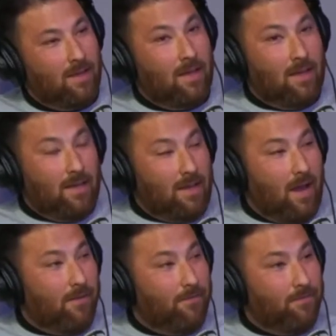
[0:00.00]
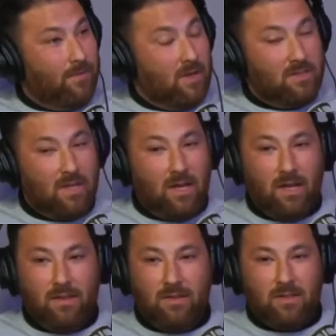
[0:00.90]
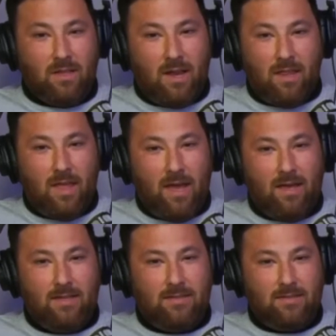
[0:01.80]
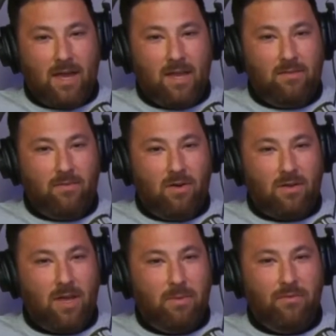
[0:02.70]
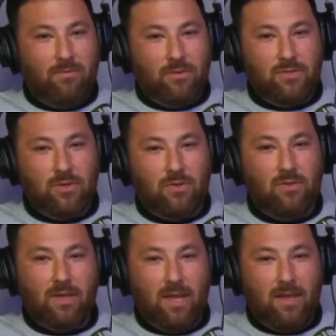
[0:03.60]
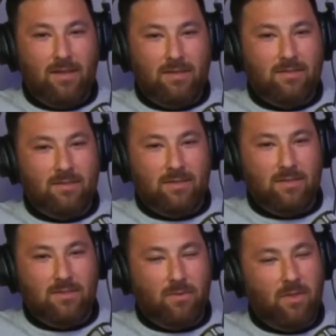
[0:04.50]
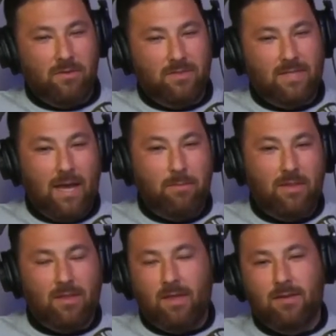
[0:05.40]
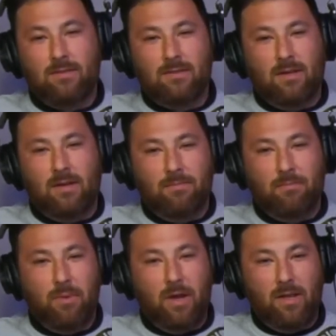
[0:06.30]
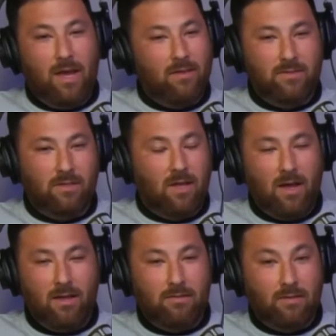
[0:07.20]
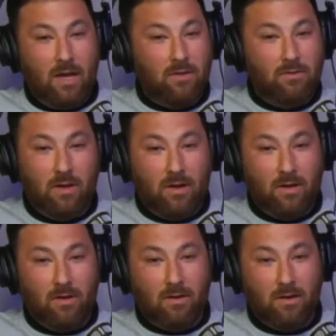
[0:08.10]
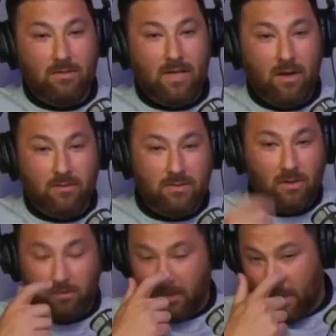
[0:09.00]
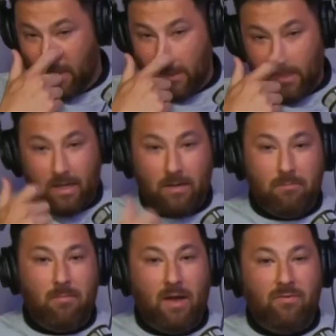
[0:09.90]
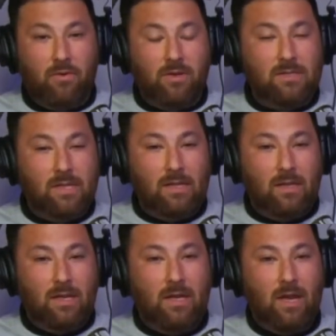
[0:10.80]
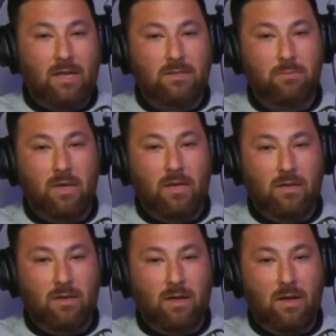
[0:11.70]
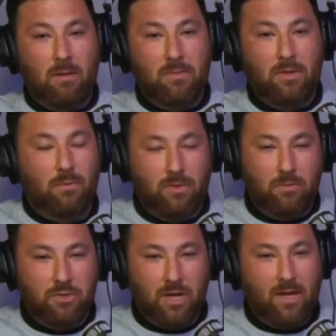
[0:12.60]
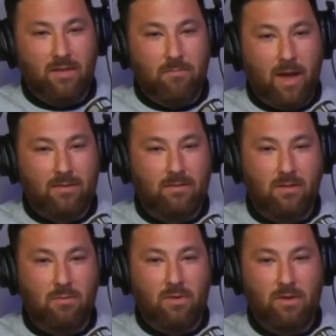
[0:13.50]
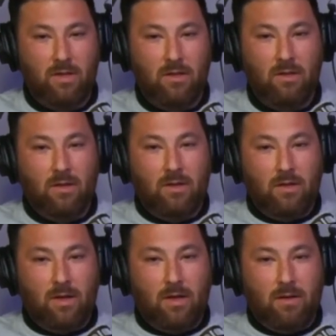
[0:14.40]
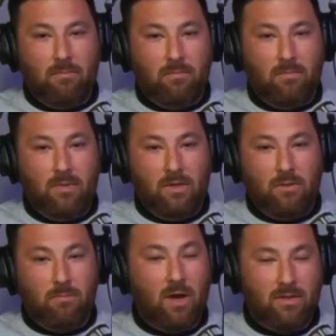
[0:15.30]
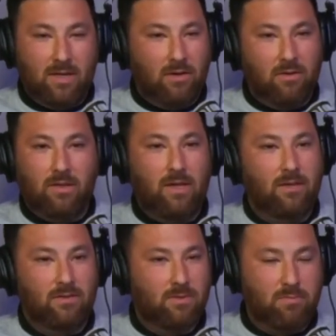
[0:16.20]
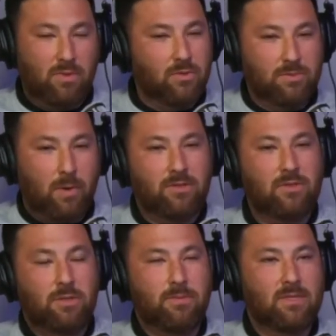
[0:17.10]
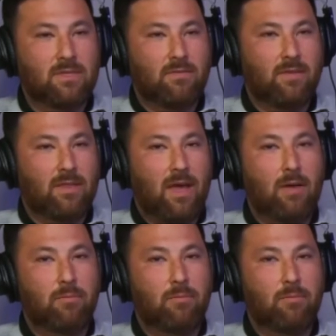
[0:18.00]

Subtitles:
Yeah. There's a lot of that. It's kind of all coming full circle again. It's just one of those timing things. But yeah, there's a lot going on in our town. So, my focus lately has been, you know, we try to give back to the community, you know, monetarily and through sponsorships and stuff like that.